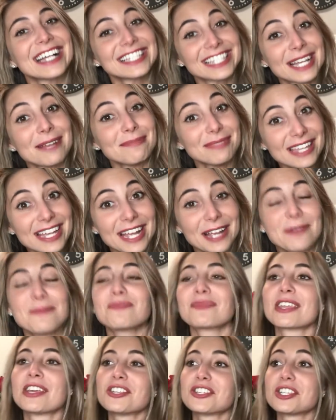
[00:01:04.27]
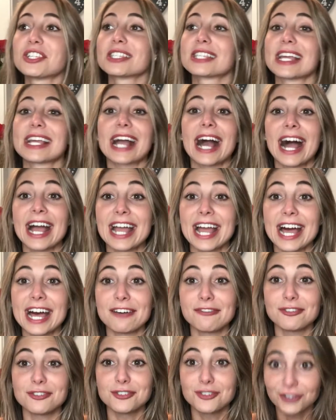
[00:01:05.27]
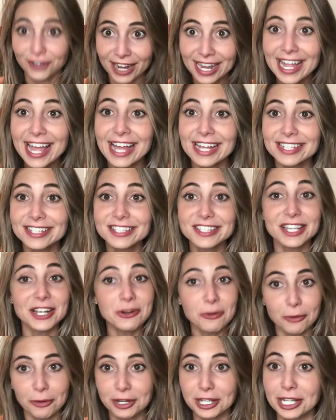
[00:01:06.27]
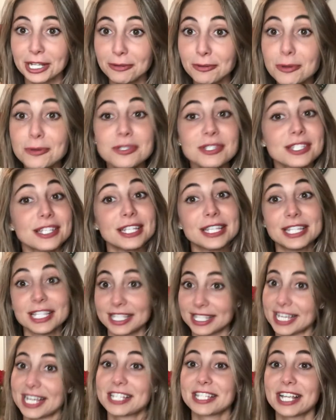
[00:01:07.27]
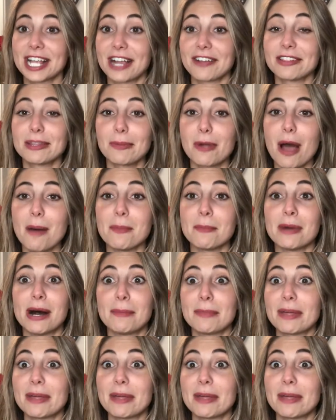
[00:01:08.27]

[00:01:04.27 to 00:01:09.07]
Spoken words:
same thing. She's like, I have dry ends and oily roots. This takes care of the problem. I'm